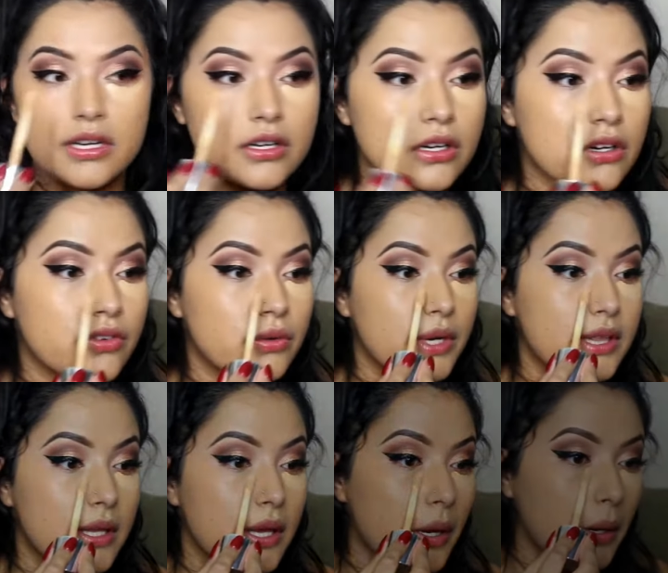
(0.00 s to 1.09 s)
pick up my
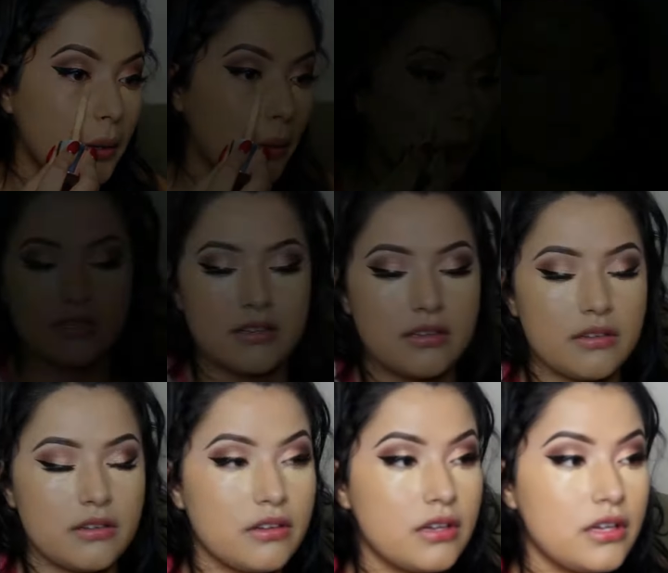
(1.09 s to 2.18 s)
Rose Techniques
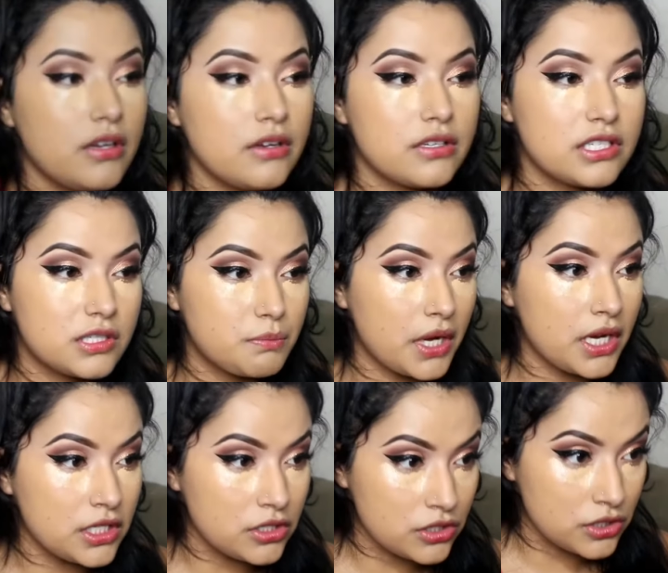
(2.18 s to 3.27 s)

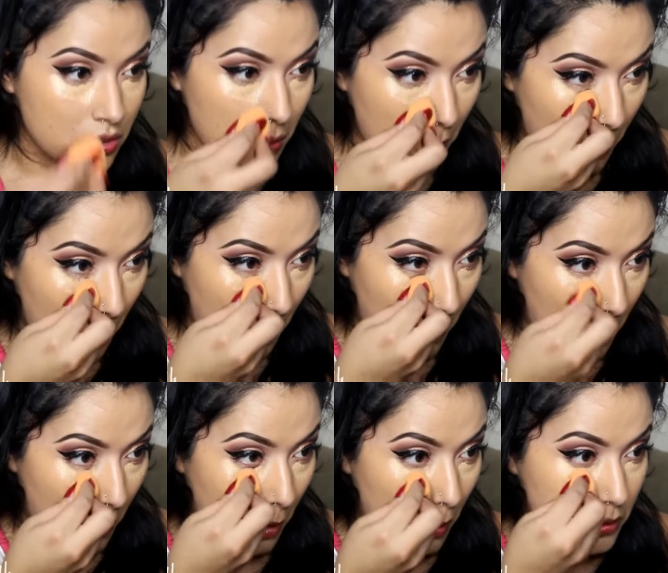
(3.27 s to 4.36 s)
sponge
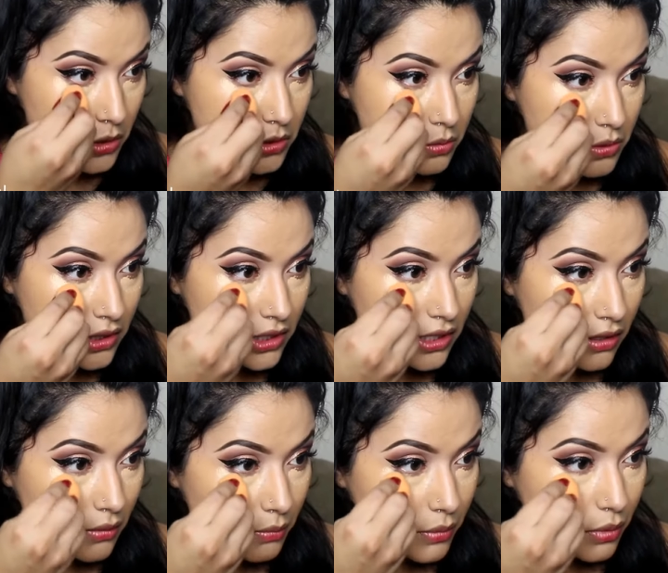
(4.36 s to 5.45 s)
and just
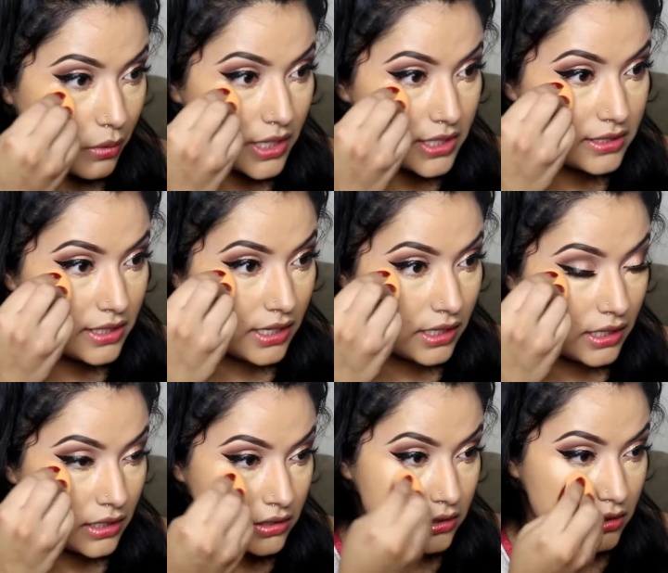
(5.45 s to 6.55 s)
really press
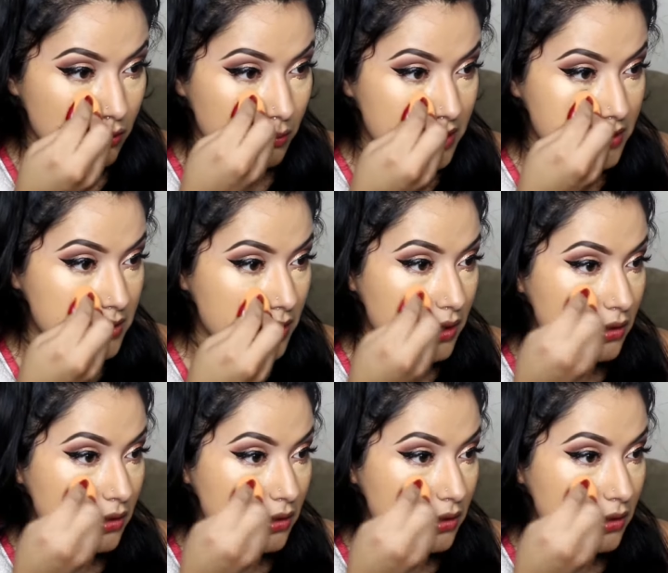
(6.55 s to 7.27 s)
that into my